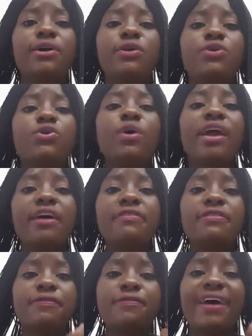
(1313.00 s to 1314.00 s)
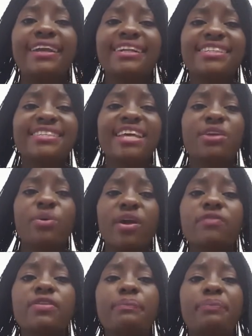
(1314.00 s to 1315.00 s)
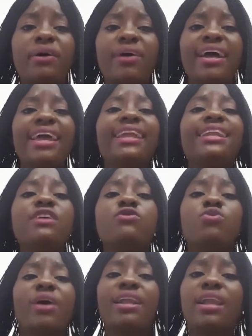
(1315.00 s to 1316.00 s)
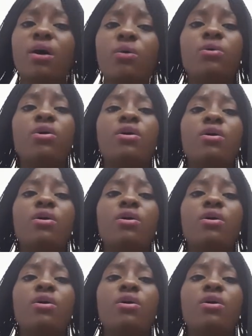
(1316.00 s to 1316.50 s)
You have the final say, you have the power, and if you allow